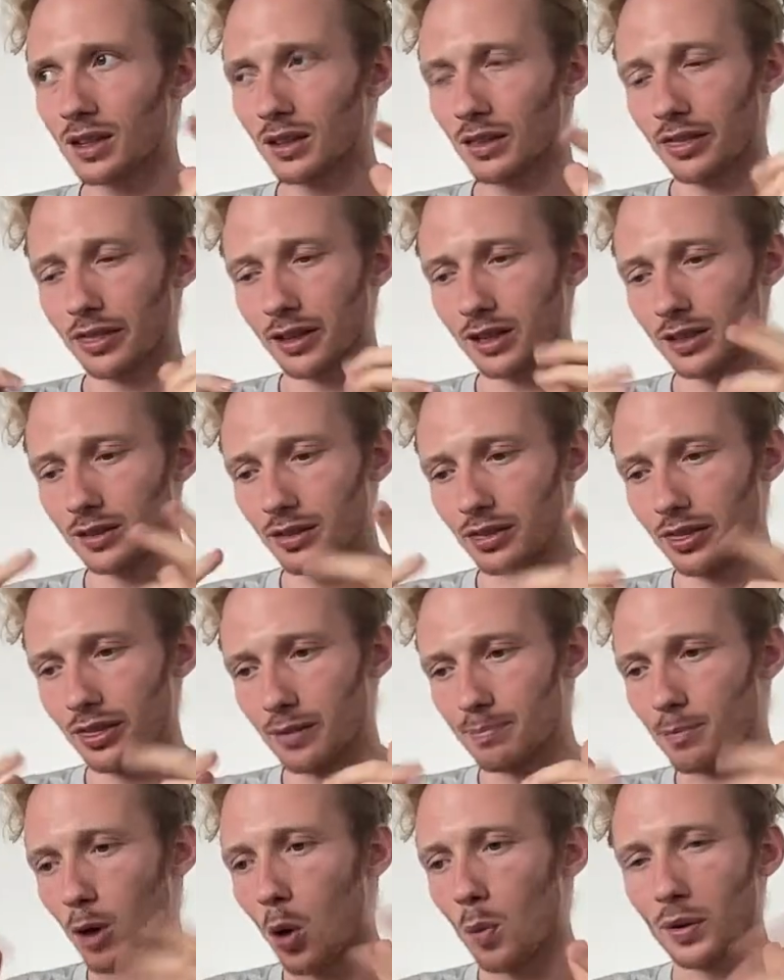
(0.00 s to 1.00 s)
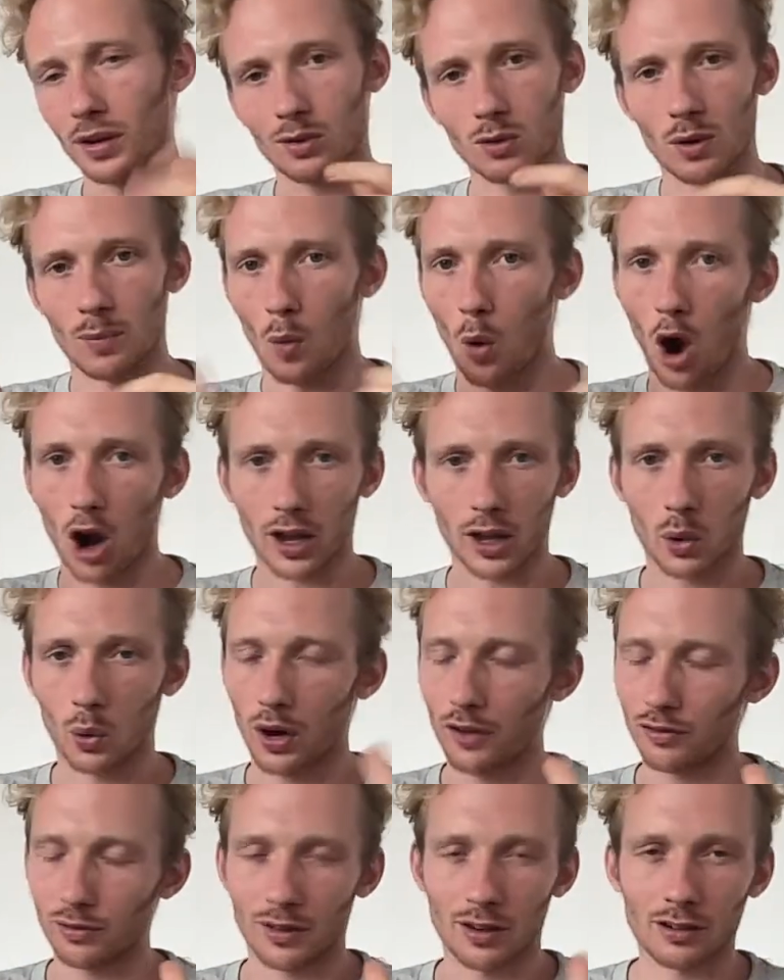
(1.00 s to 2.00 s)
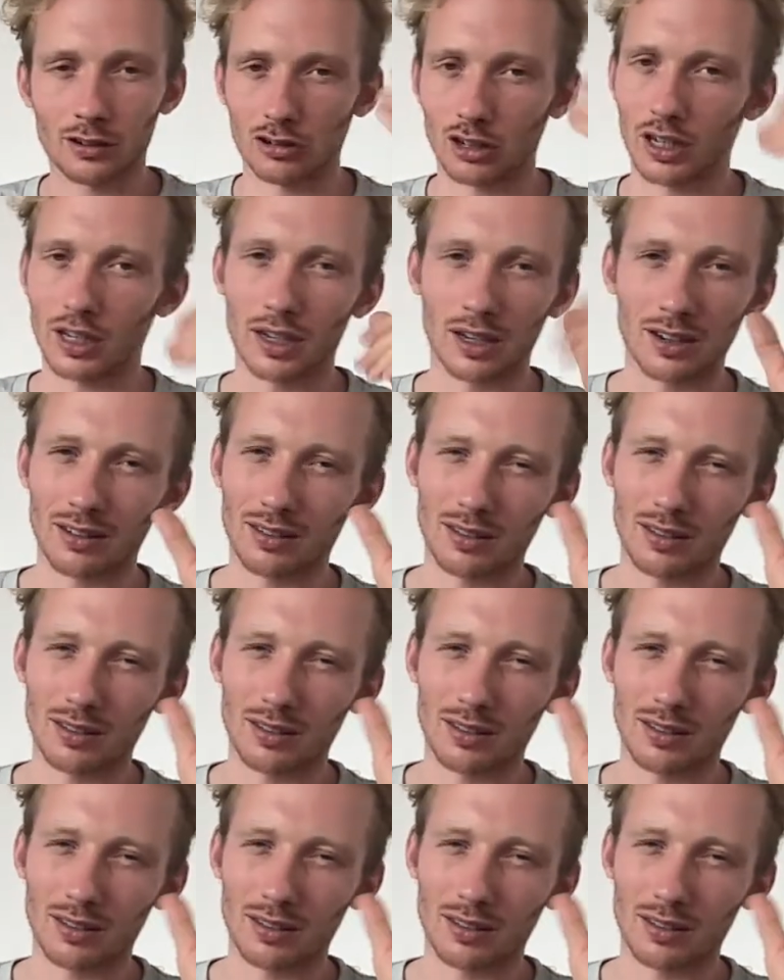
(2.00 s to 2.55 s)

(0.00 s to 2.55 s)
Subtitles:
the moments where I'm walking away from the screen and